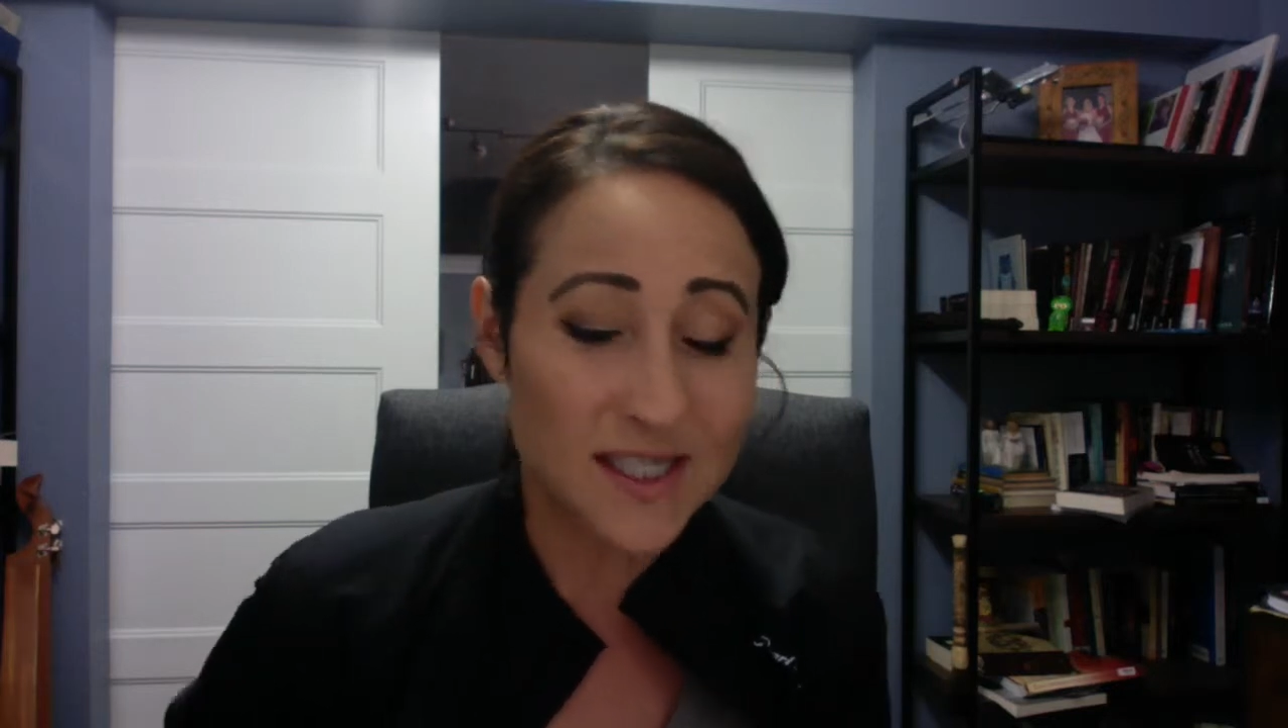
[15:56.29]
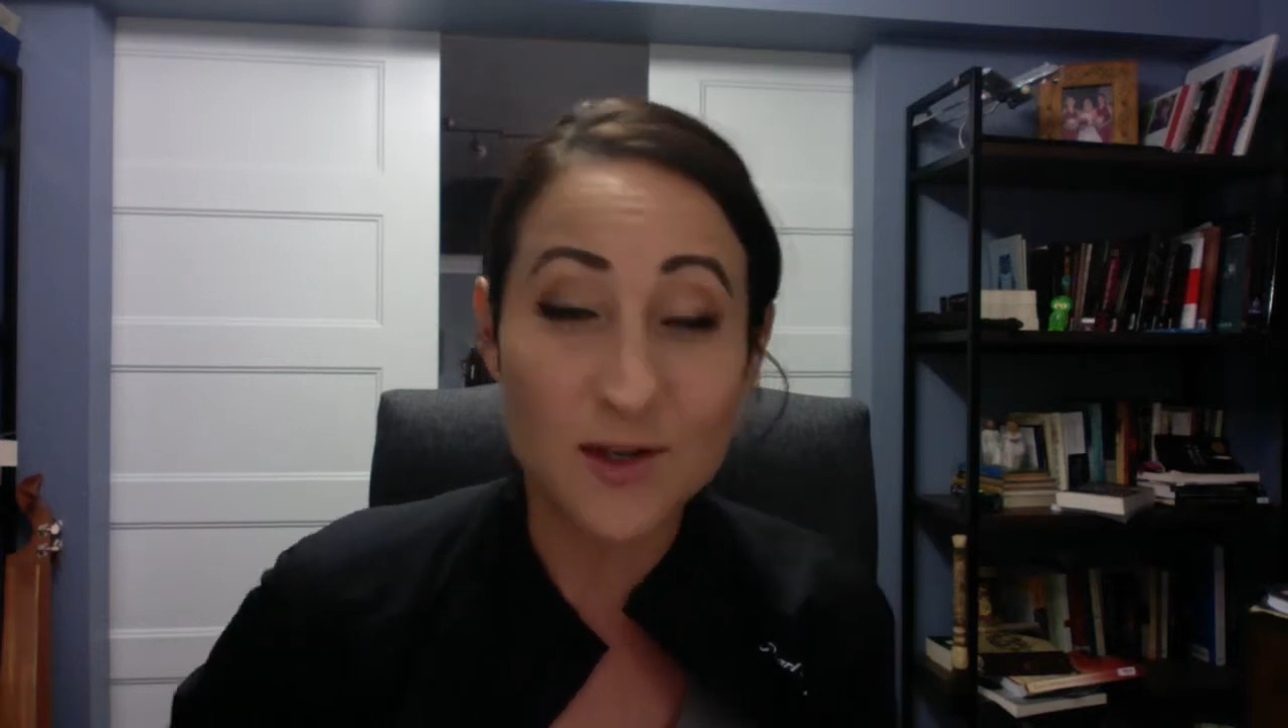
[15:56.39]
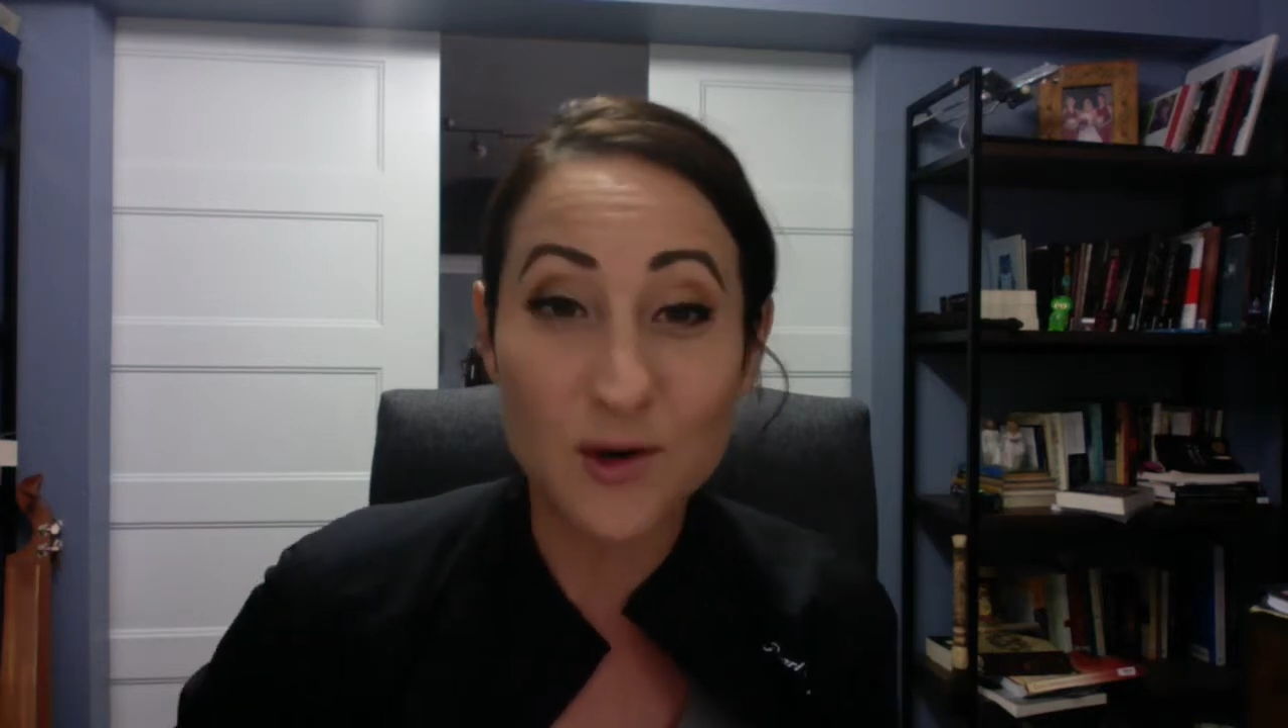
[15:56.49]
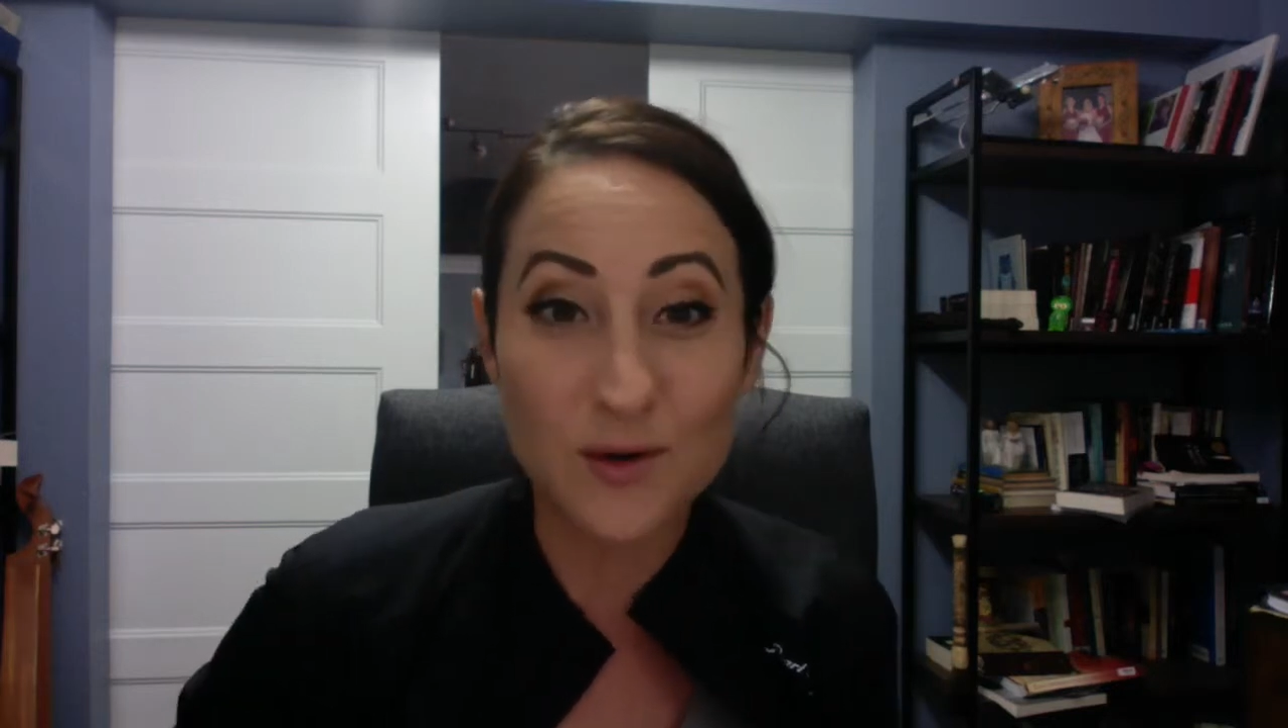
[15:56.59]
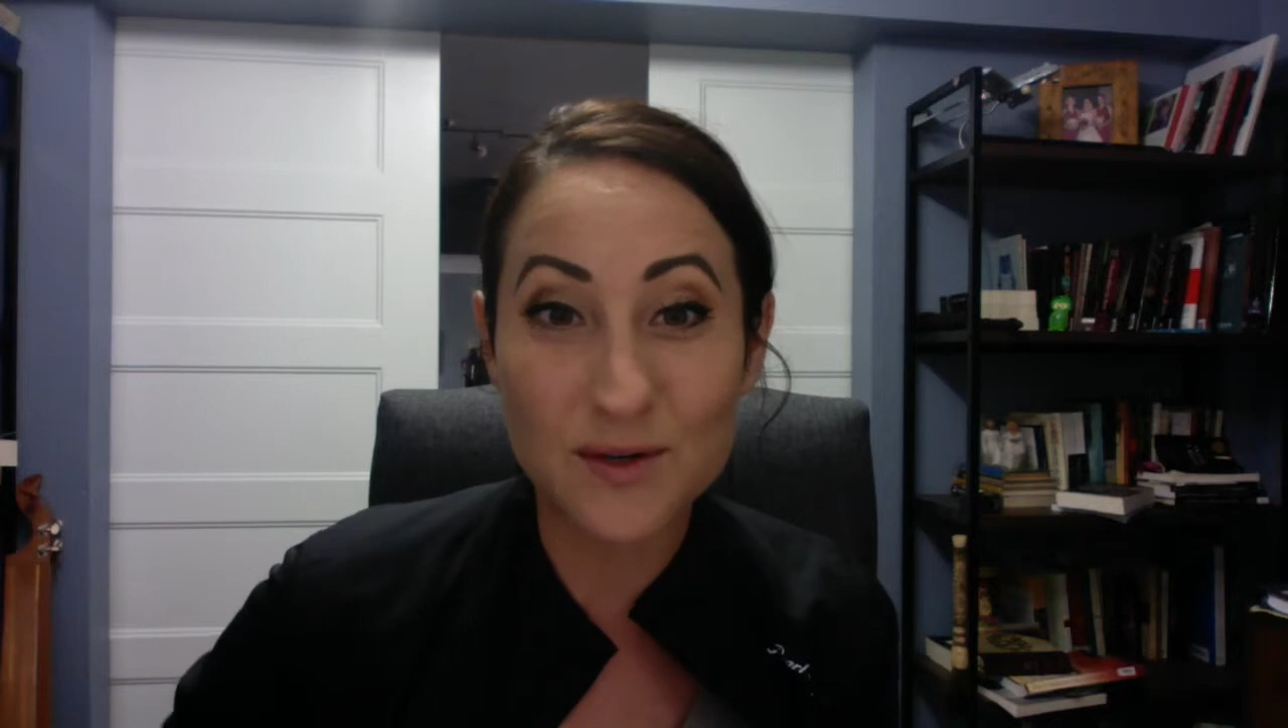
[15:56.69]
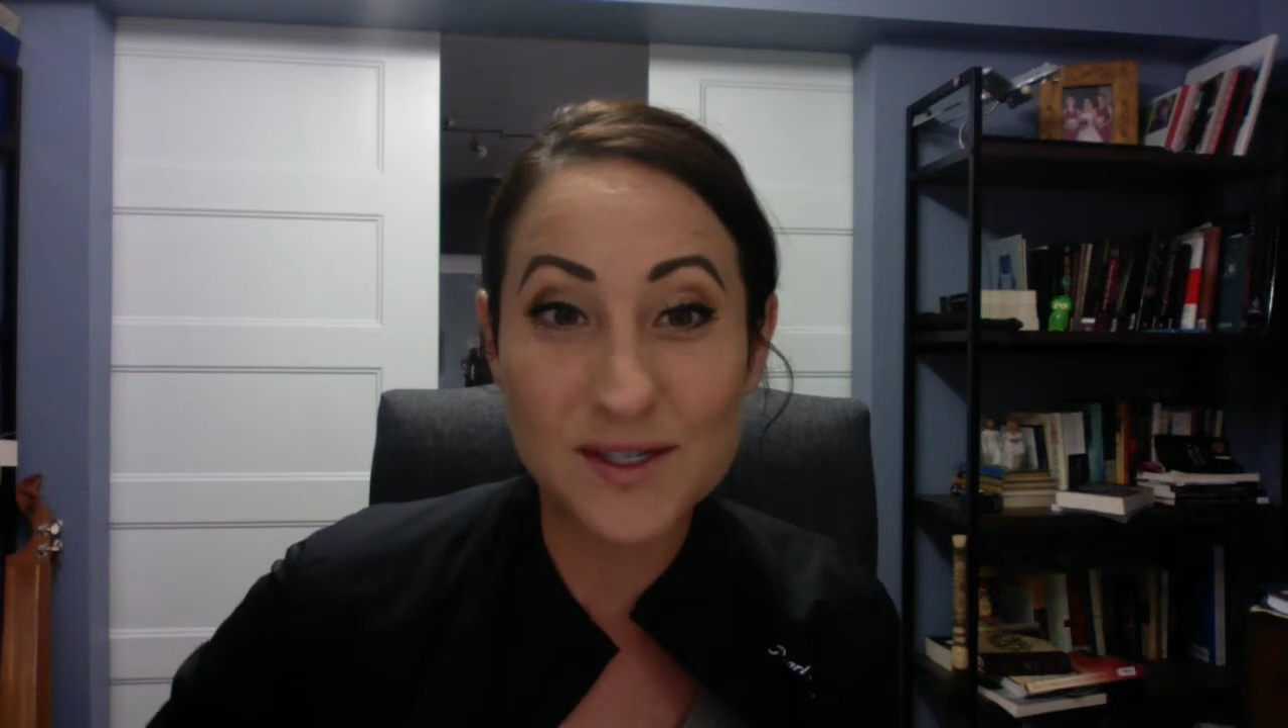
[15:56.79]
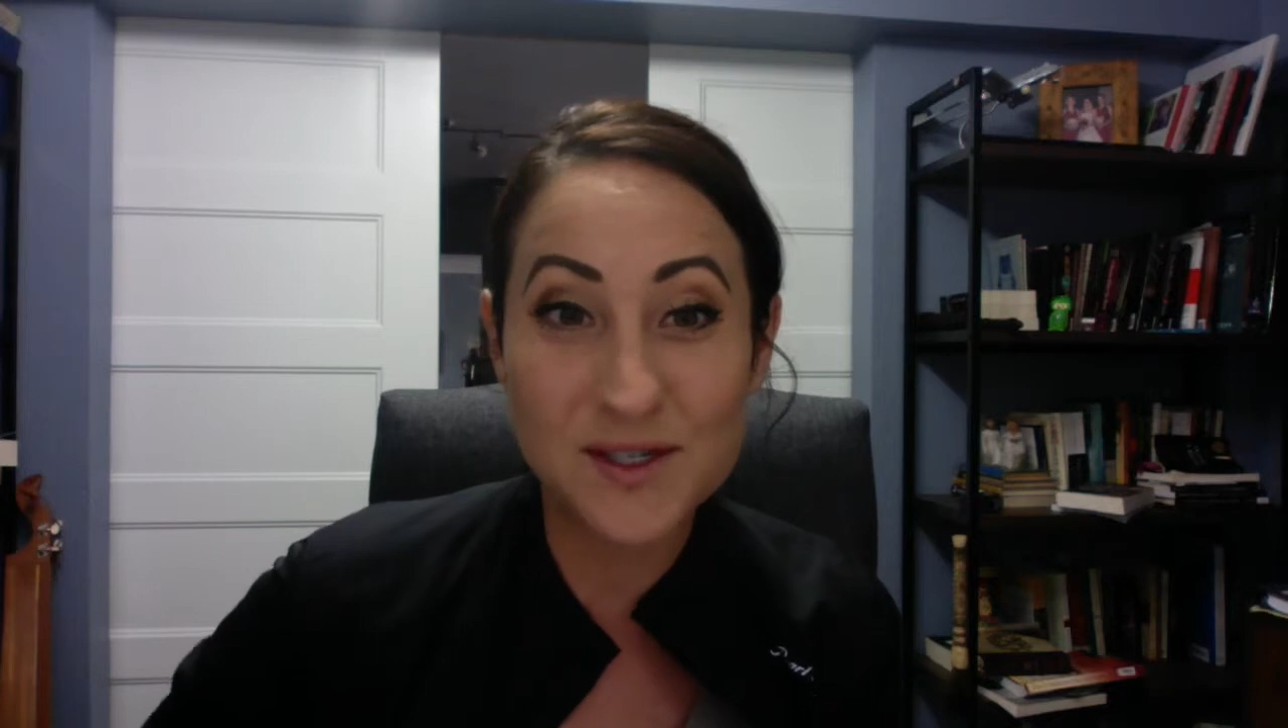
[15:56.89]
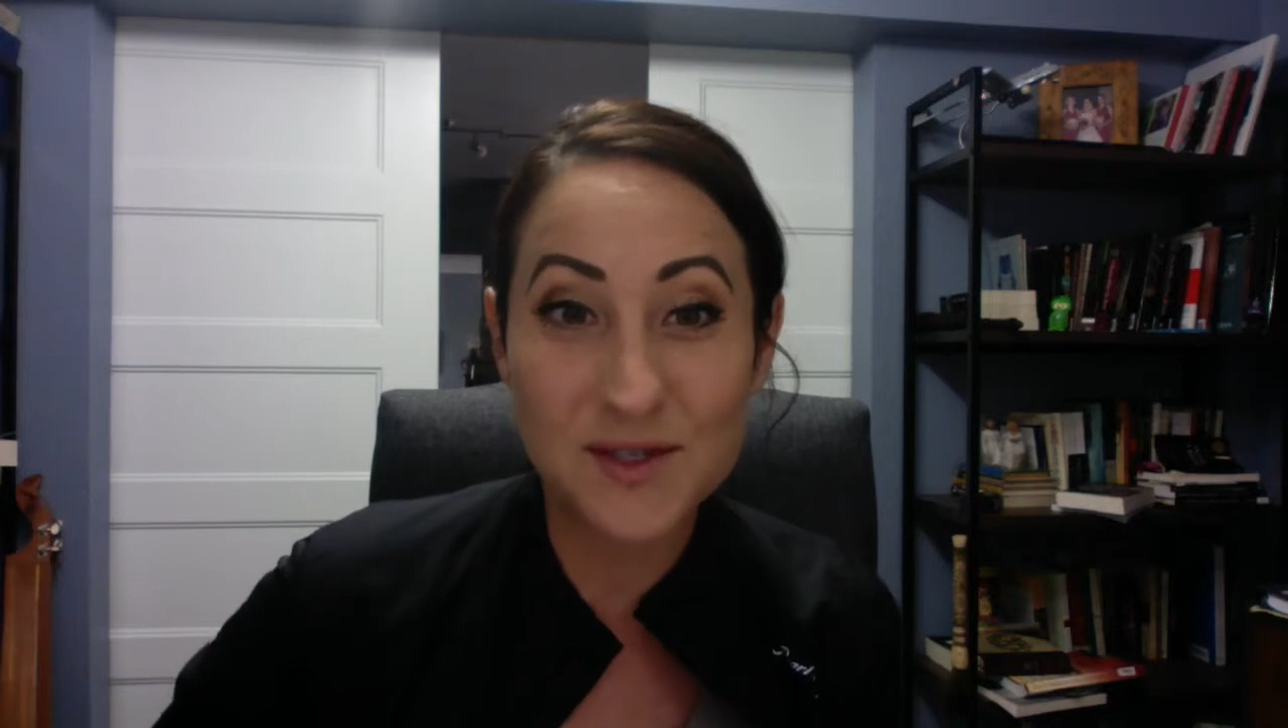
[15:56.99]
encourage